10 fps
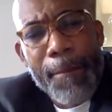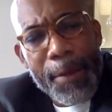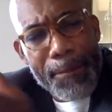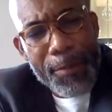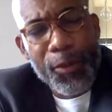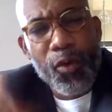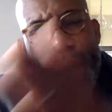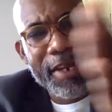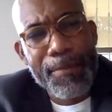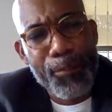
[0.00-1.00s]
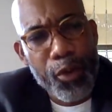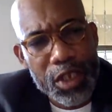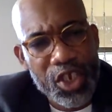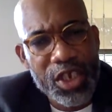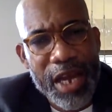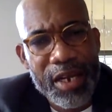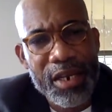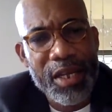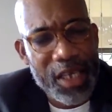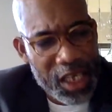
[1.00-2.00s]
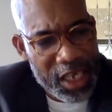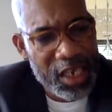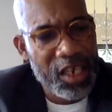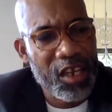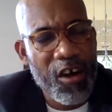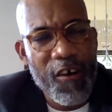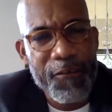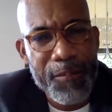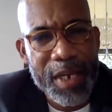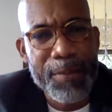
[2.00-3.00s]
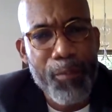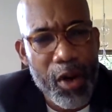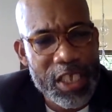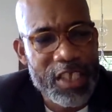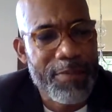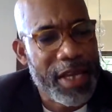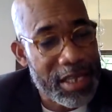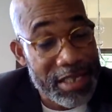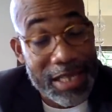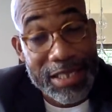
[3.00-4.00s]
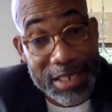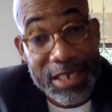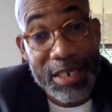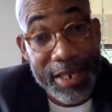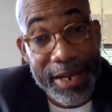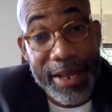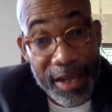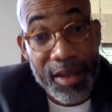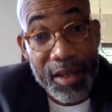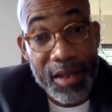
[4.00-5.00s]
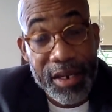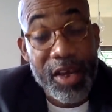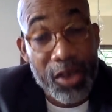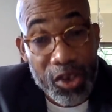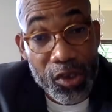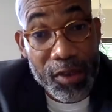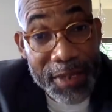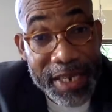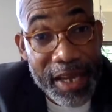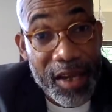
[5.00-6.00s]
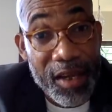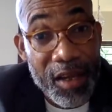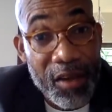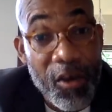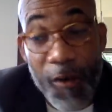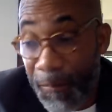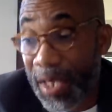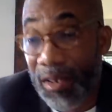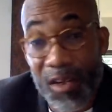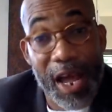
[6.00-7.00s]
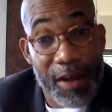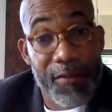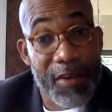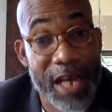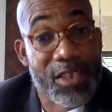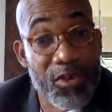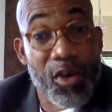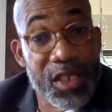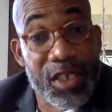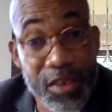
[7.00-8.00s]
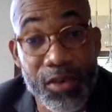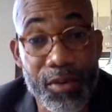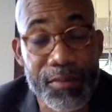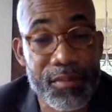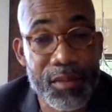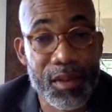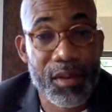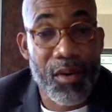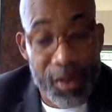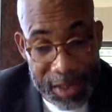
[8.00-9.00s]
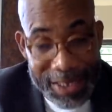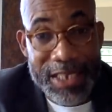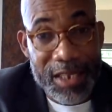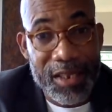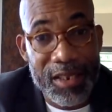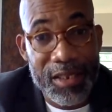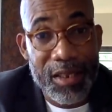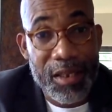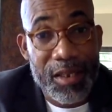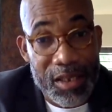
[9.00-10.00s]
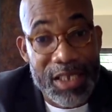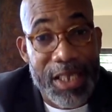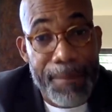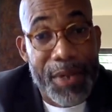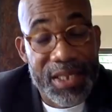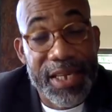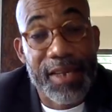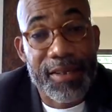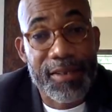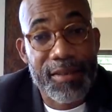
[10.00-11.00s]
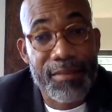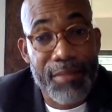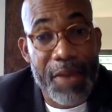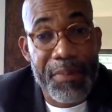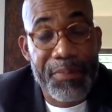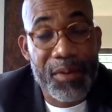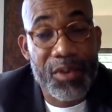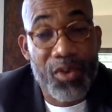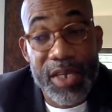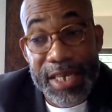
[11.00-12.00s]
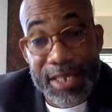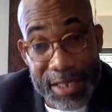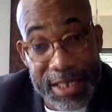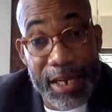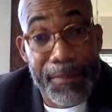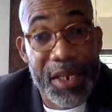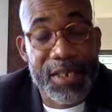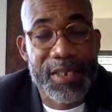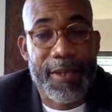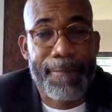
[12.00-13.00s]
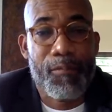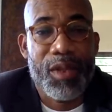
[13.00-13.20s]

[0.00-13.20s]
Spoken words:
But people who are in position in the government, the policymakers are still in there. They ought to be there. Government has to continue until December 6th, my people. So he's still a minister.